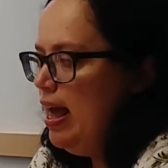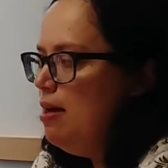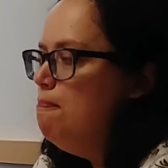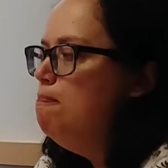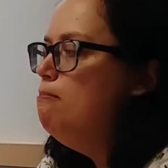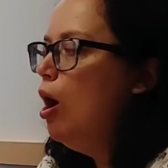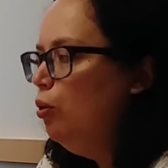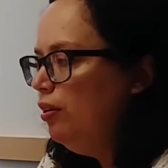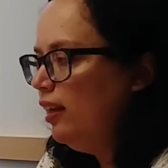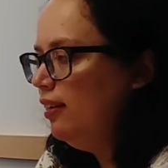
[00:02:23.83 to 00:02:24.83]

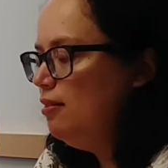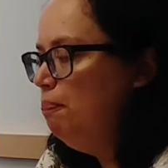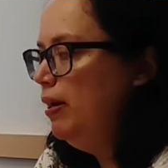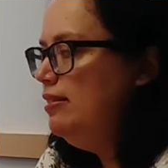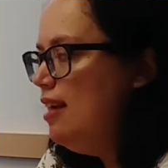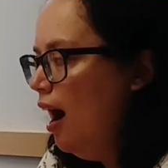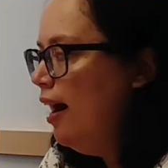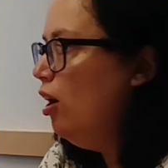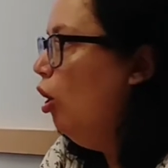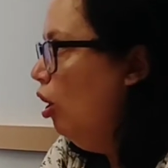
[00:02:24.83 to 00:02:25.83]
Most, but
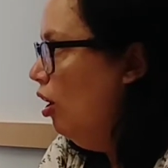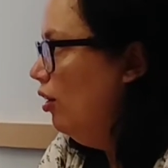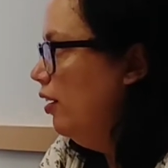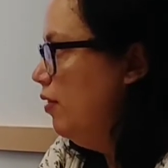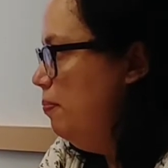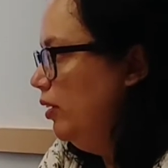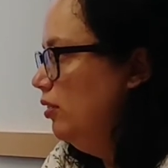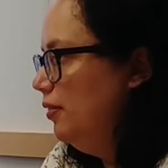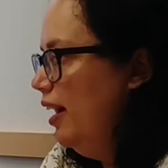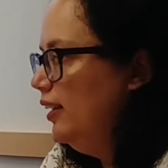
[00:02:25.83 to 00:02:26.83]
not all, of the Bill
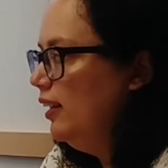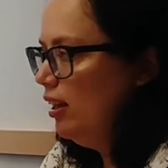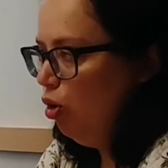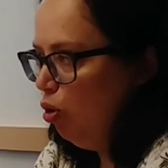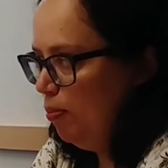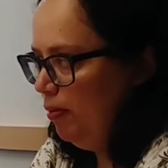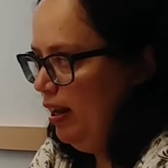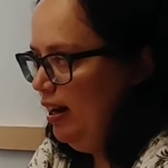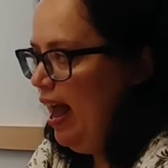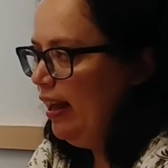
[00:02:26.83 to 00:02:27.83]
of Rights is
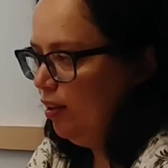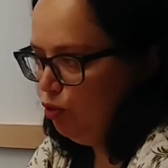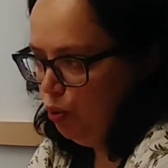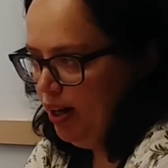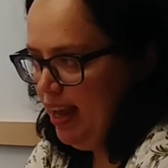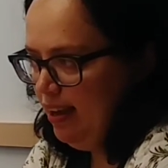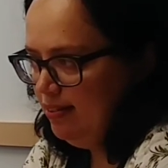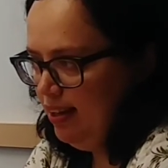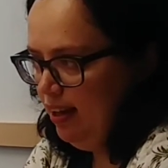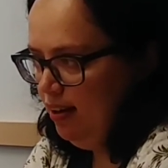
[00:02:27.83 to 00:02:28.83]
incorporated as of
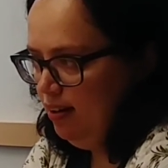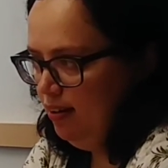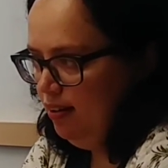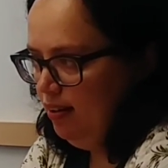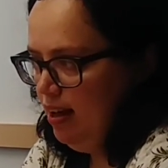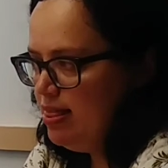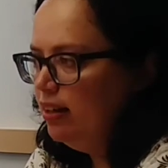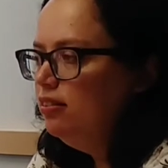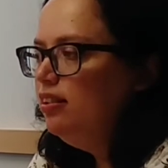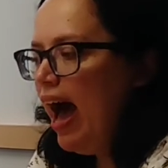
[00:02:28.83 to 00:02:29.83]
2018. The
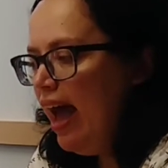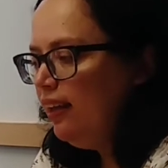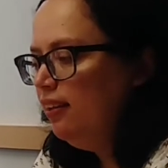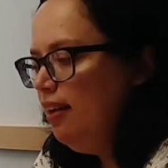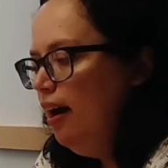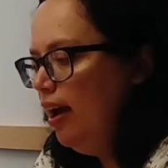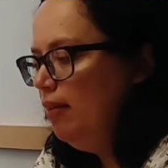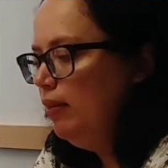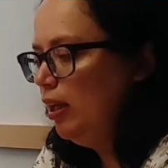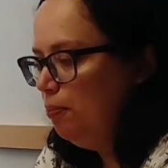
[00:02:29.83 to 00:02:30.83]
last
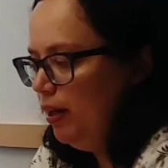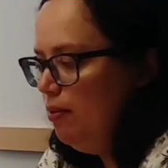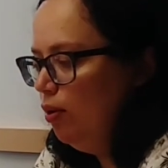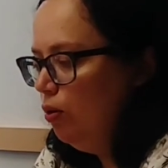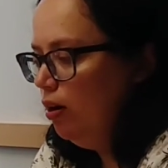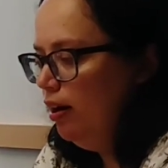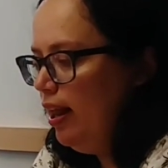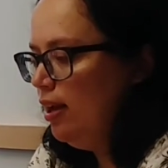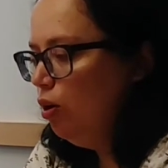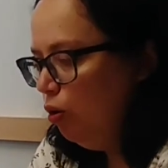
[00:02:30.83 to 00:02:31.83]
time the Supreme Court
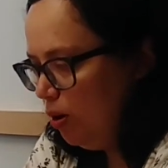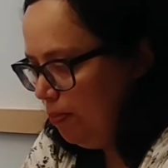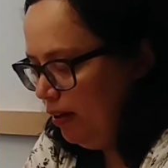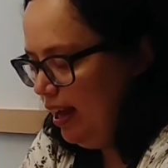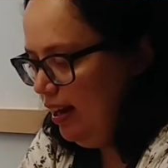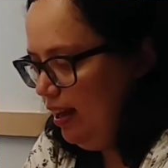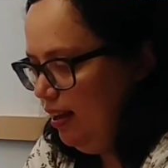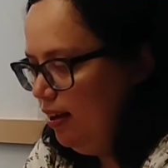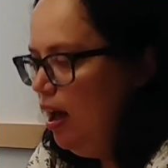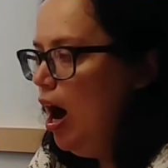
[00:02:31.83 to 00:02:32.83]

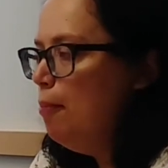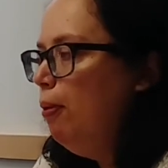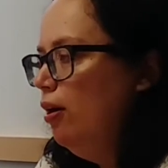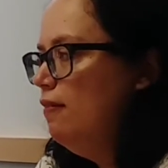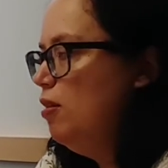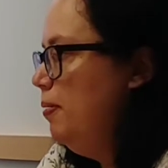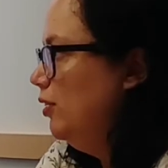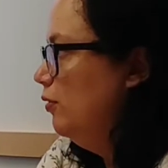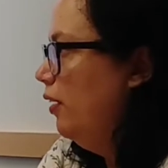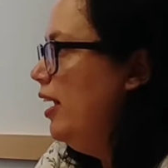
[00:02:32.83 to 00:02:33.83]
incorporated a part of the
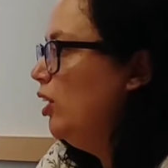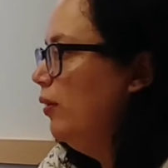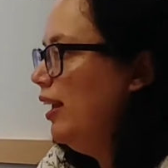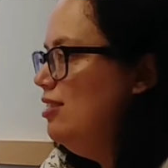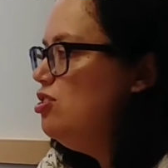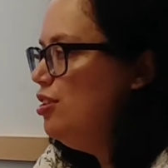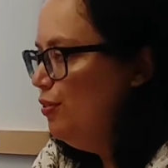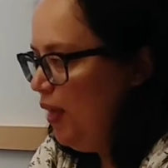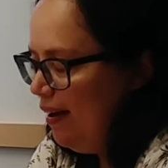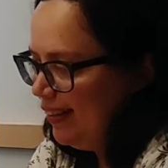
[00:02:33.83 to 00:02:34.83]
Bill of Rights was in
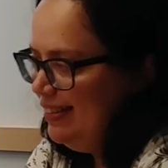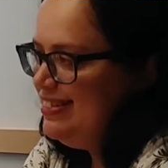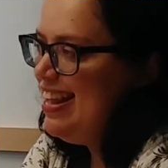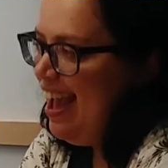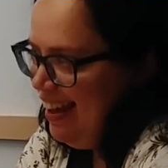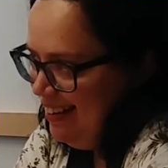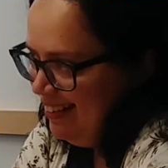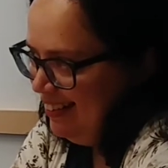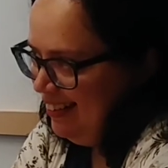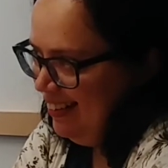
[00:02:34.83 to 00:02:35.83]
2010,